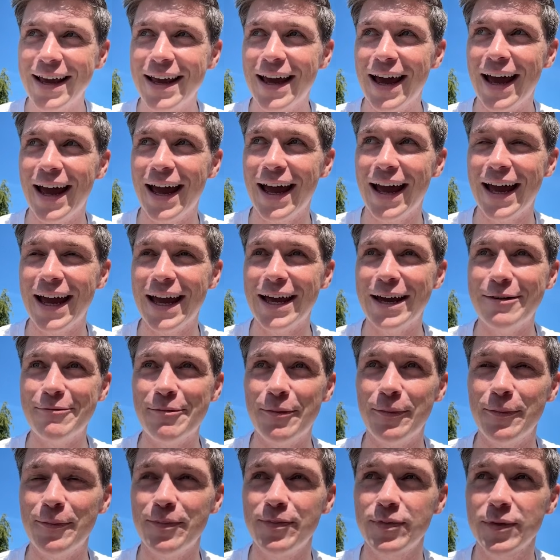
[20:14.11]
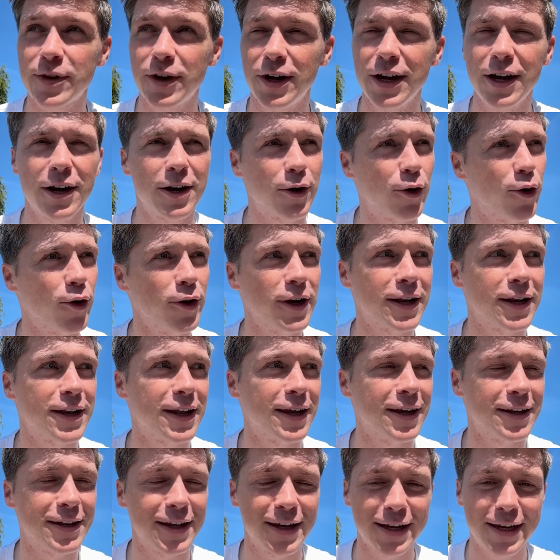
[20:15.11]
And I got a goal that day,
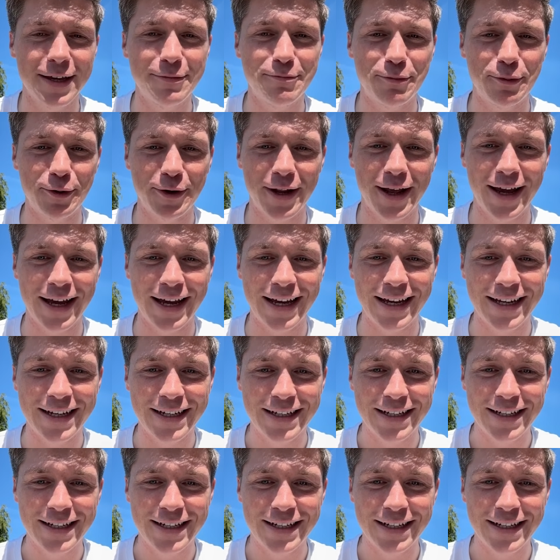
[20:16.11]
I think. But